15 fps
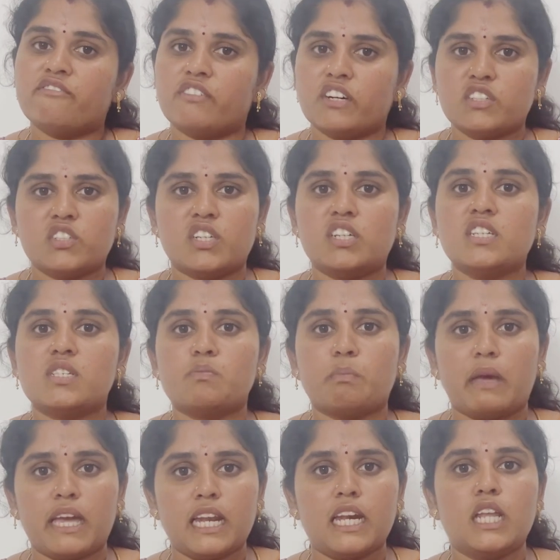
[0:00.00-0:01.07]
function is
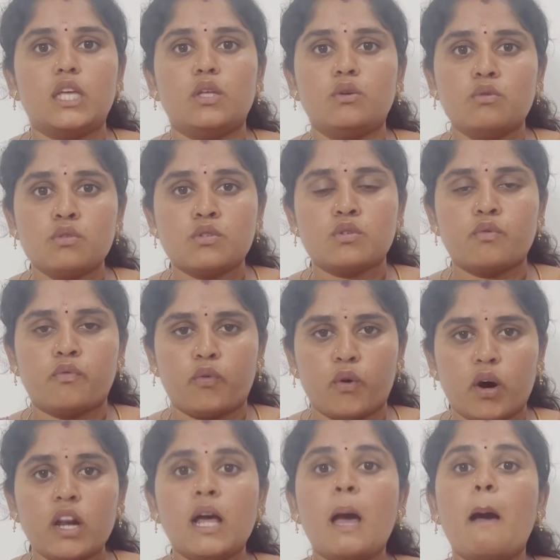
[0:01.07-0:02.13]
mainly used for